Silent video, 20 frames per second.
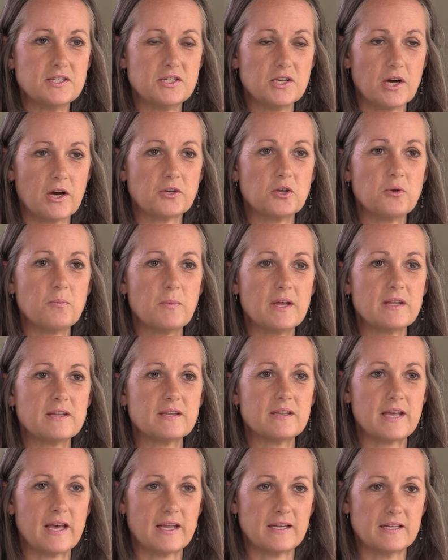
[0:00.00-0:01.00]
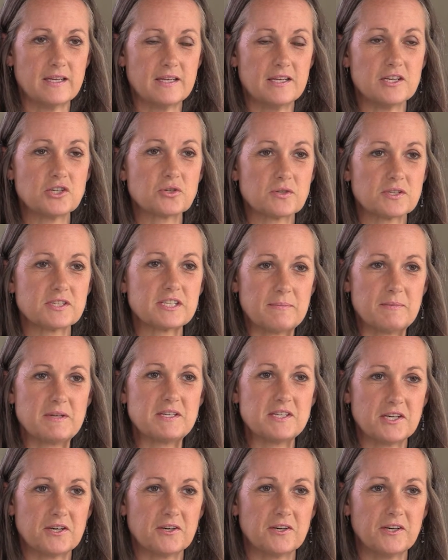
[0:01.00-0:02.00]
document that initial
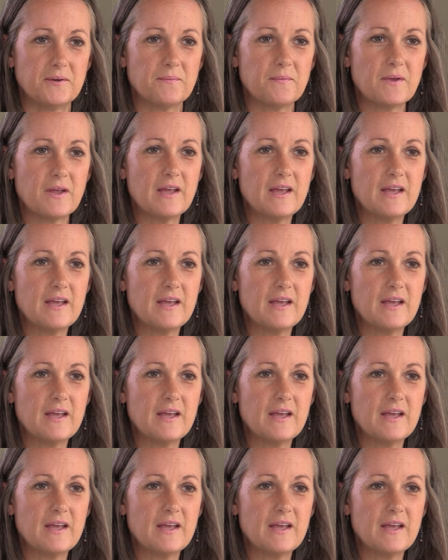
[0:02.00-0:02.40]
cemetery.